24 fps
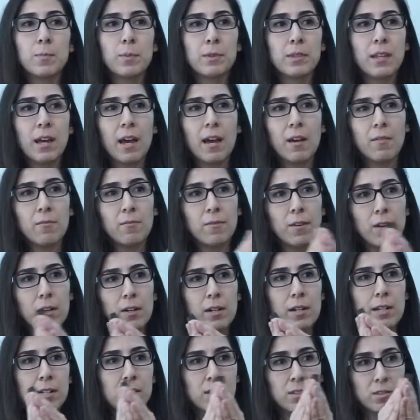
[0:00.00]
but that
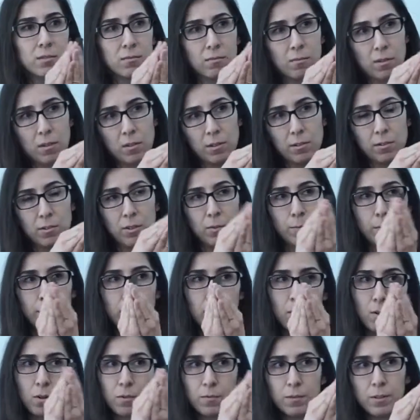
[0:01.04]
varies a little
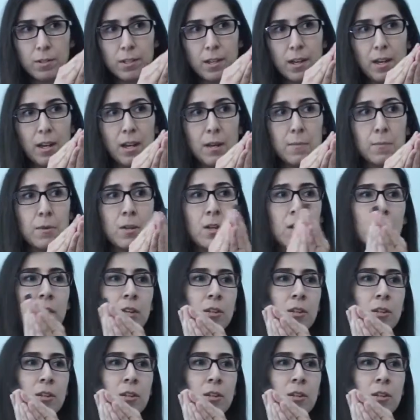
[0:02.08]
bit over time.